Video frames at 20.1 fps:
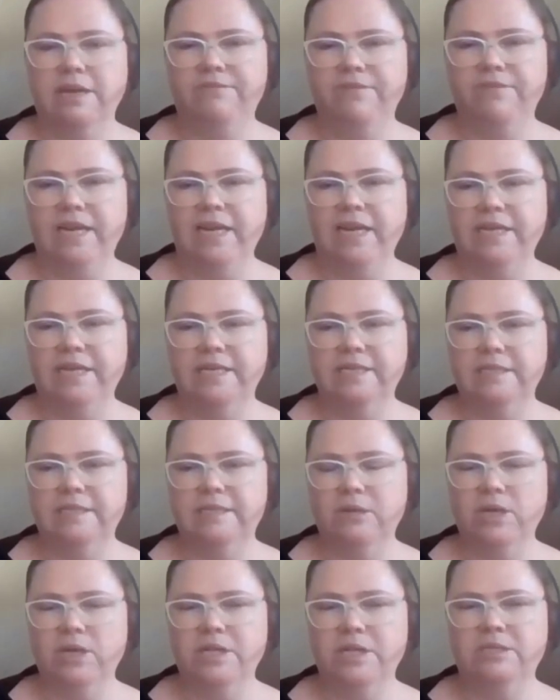I feel like
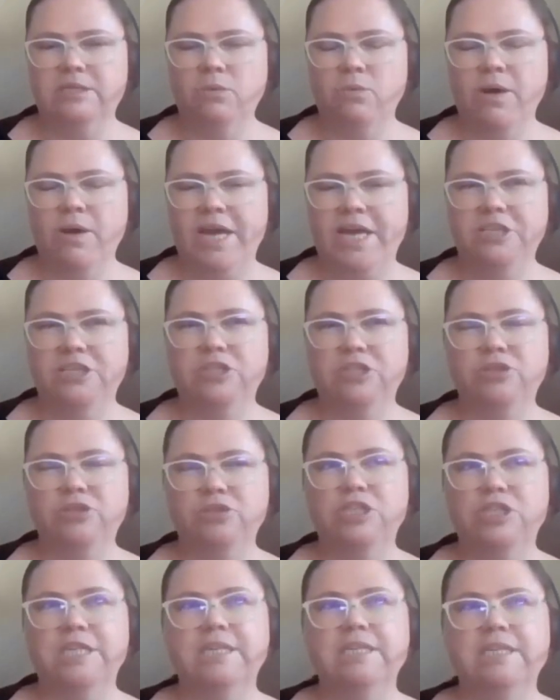it's a way
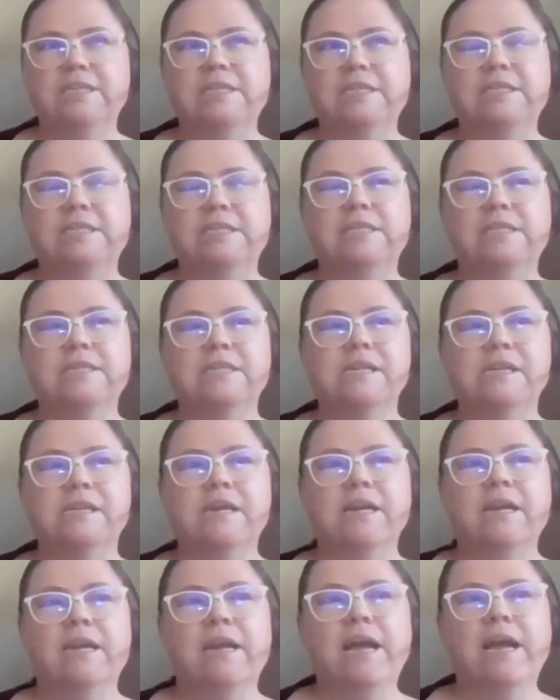to just
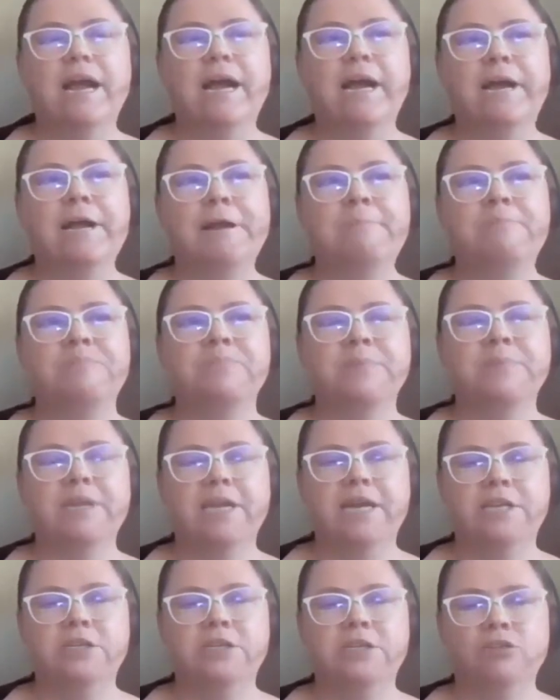
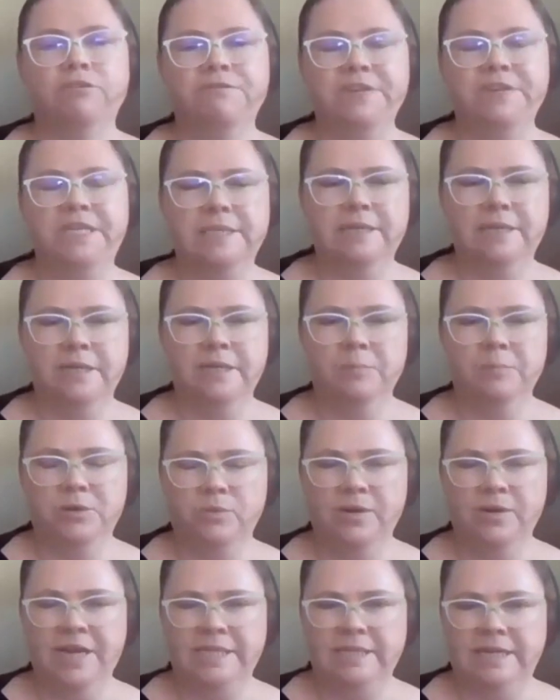get your feet a little bit
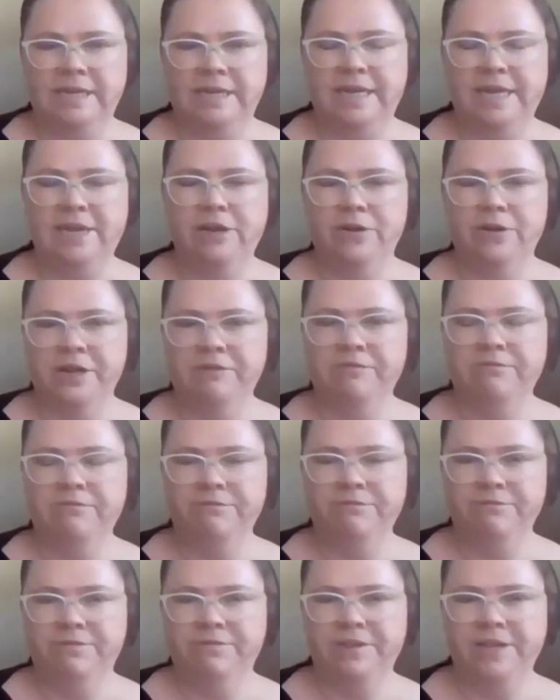wet and hear
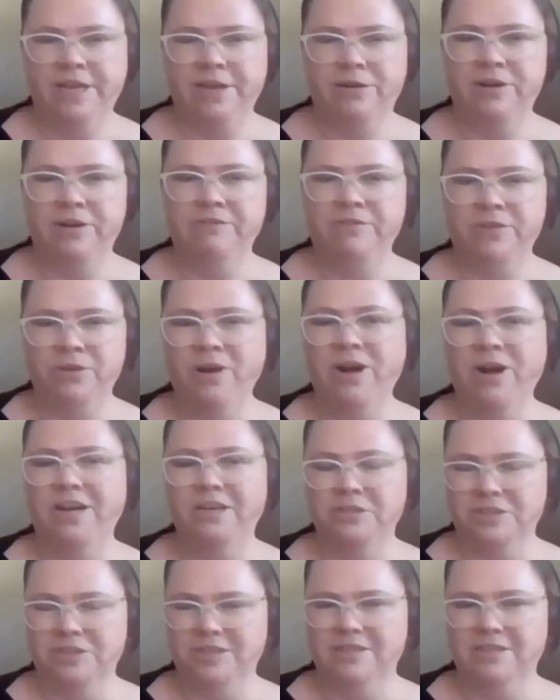if you are
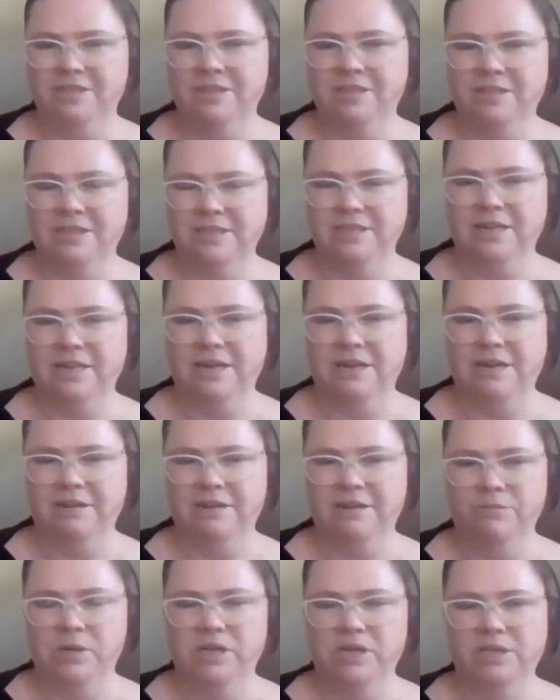interested in this kind
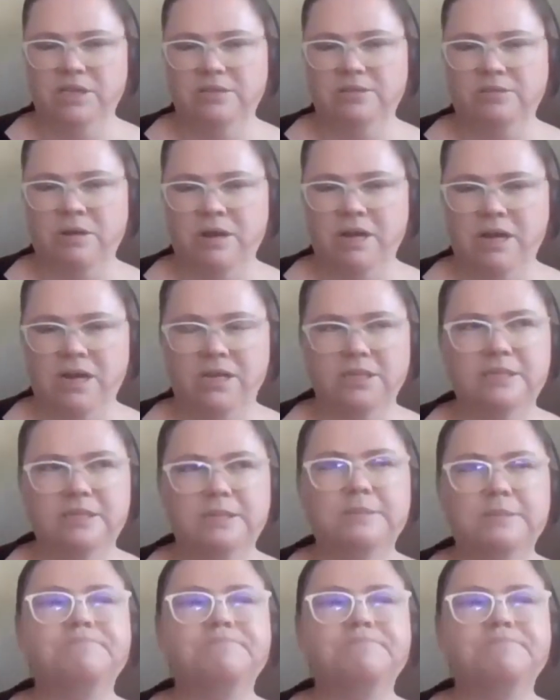of world or not.